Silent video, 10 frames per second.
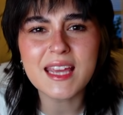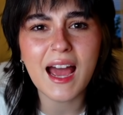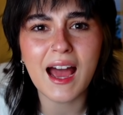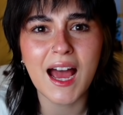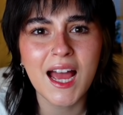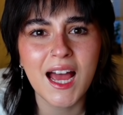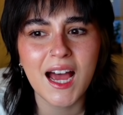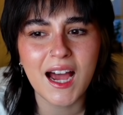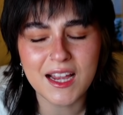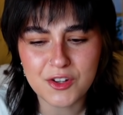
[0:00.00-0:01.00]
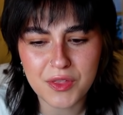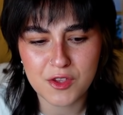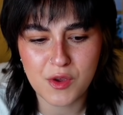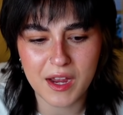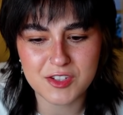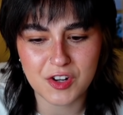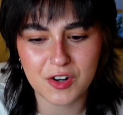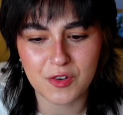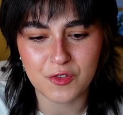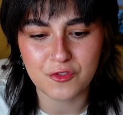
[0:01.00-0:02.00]
yeah, I know that you guys
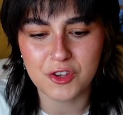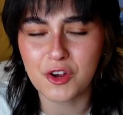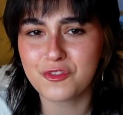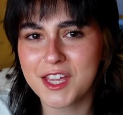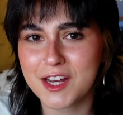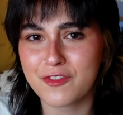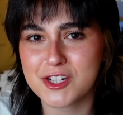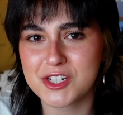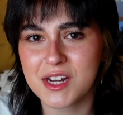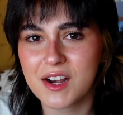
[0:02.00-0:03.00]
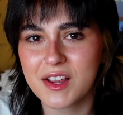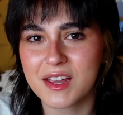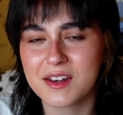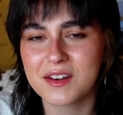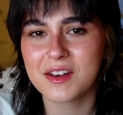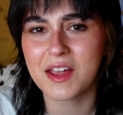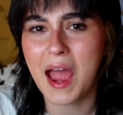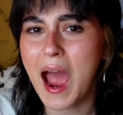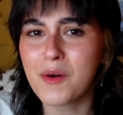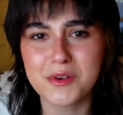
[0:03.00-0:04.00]
are, you know, vegan and vegetarian.
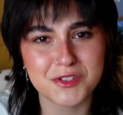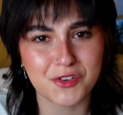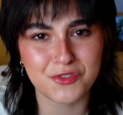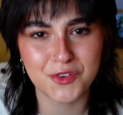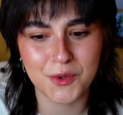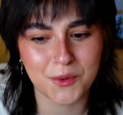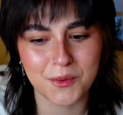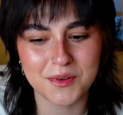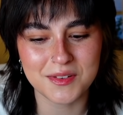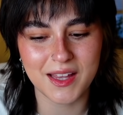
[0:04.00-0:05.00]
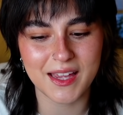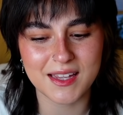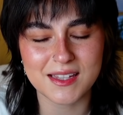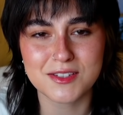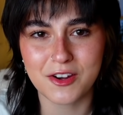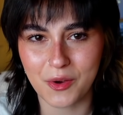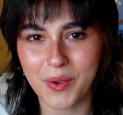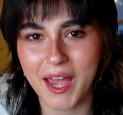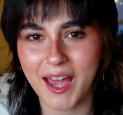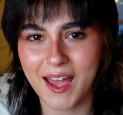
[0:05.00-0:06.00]
How is your food? Like, is it
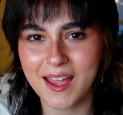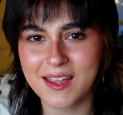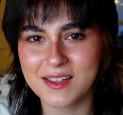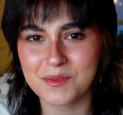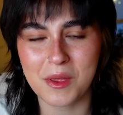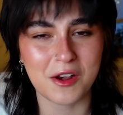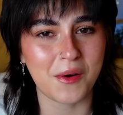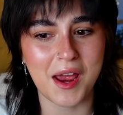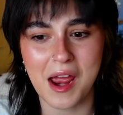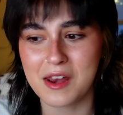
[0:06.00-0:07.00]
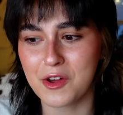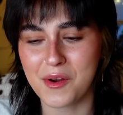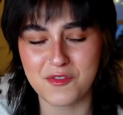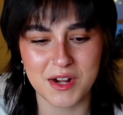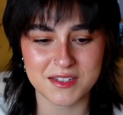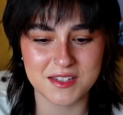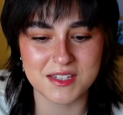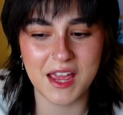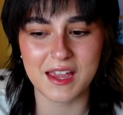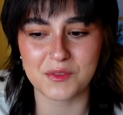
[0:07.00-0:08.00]
okay? You know, I, I know everyone has a
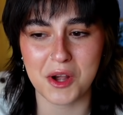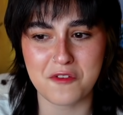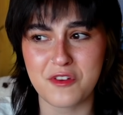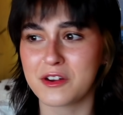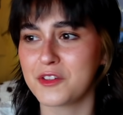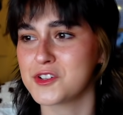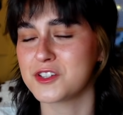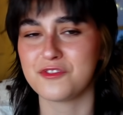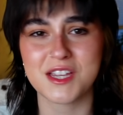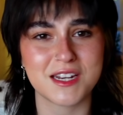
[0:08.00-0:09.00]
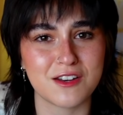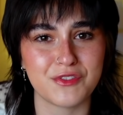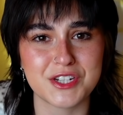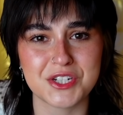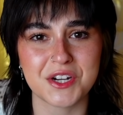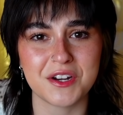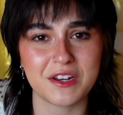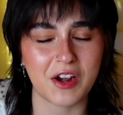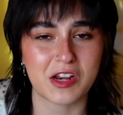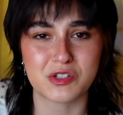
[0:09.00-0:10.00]
steak, and when I found out there's a vegan and a vegetarian
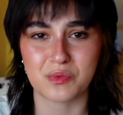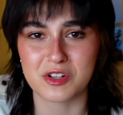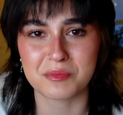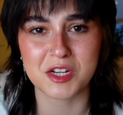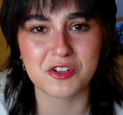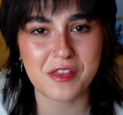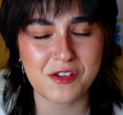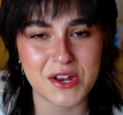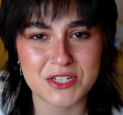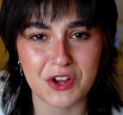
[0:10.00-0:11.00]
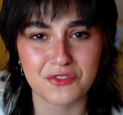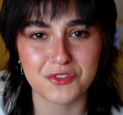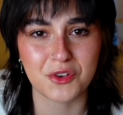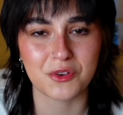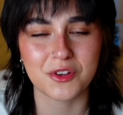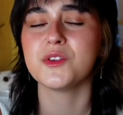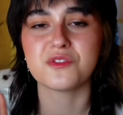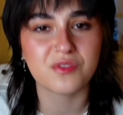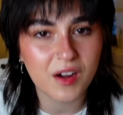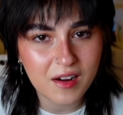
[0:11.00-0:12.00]
here, I just wanted to make sure that you guys got food. He's
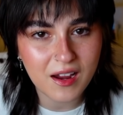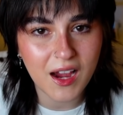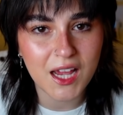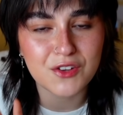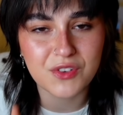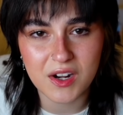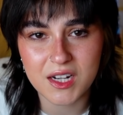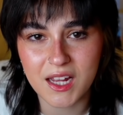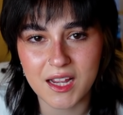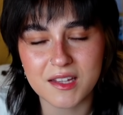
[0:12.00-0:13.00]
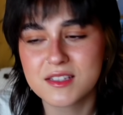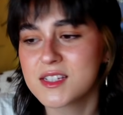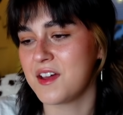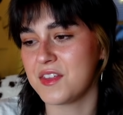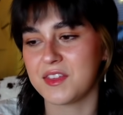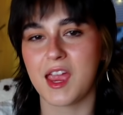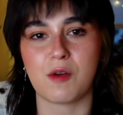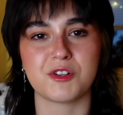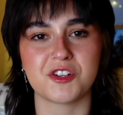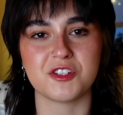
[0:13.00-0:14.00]
very kind, very nice. And then the
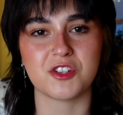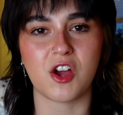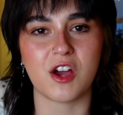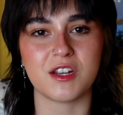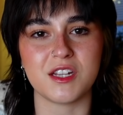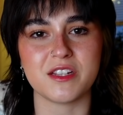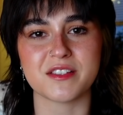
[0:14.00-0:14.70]
camera turns on, and he's